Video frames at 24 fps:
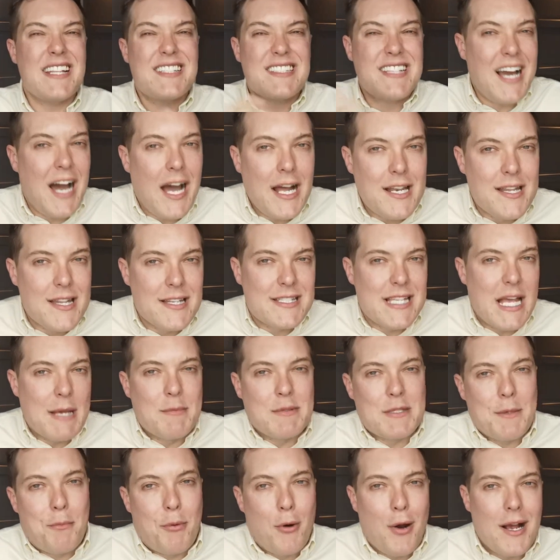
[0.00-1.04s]
It's kind of the same
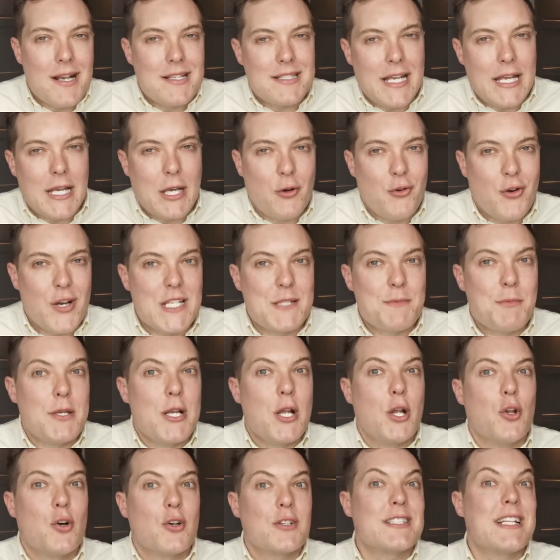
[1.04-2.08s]
as a price increase, but
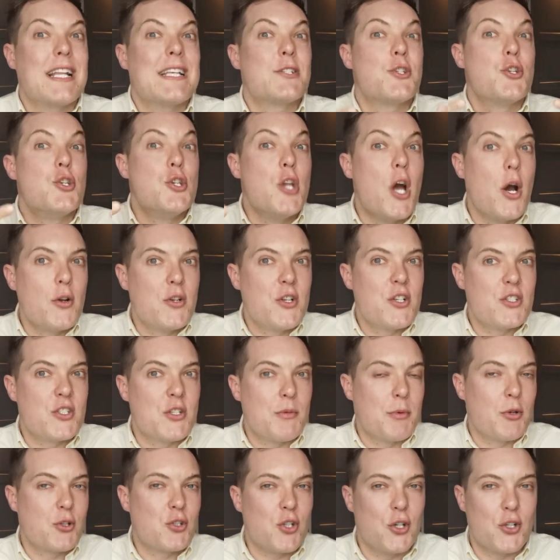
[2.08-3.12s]
it looks less
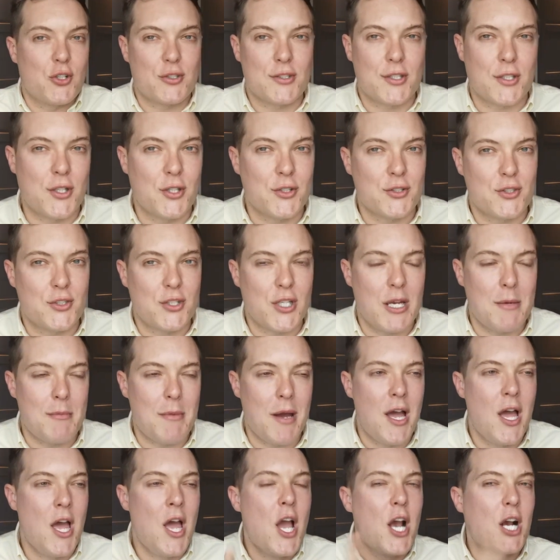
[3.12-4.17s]
noticeable to us, the
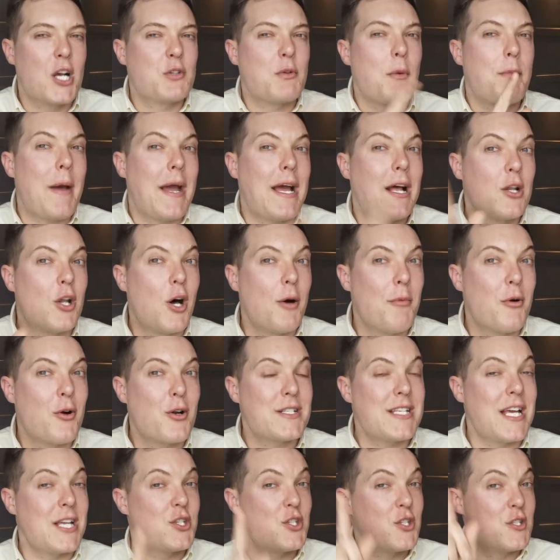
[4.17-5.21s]
consumer, because we pay a lot more
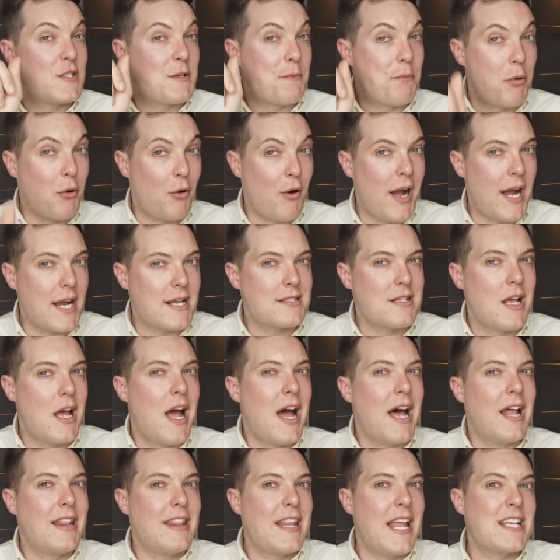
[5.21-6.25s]
attention to price
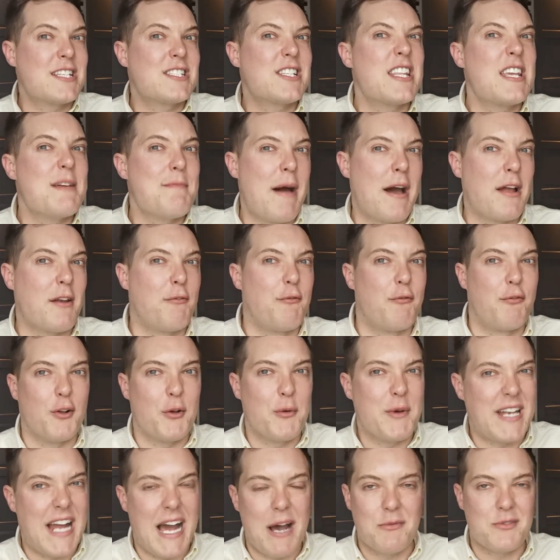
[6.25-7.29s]
and less to the amount of
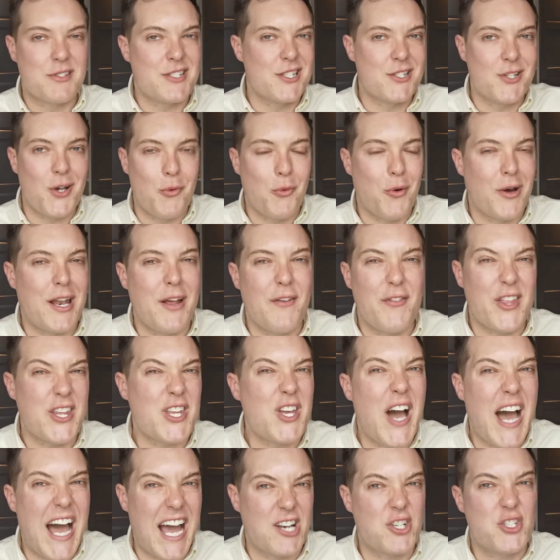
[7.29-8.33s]
fluid ounces or whatever that
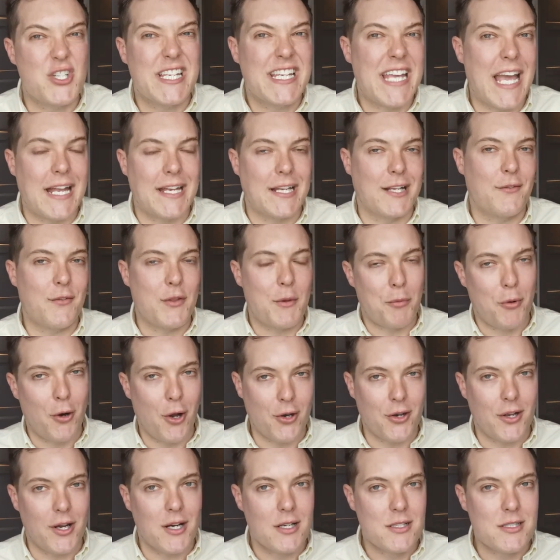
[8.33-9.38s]
you're actually getting of the
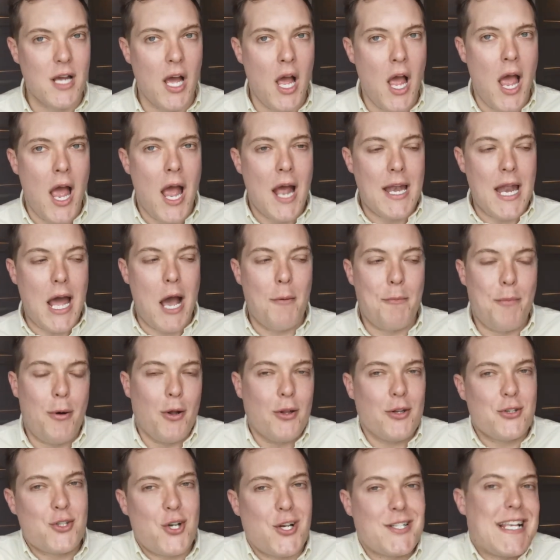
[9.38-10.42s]
product. Now,
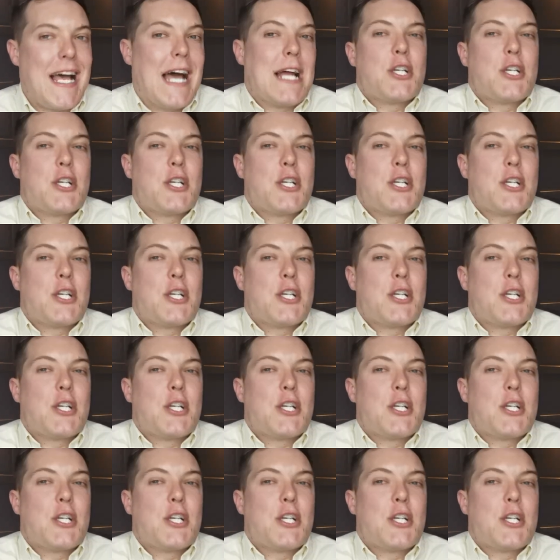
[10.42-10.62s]
Paula's Choice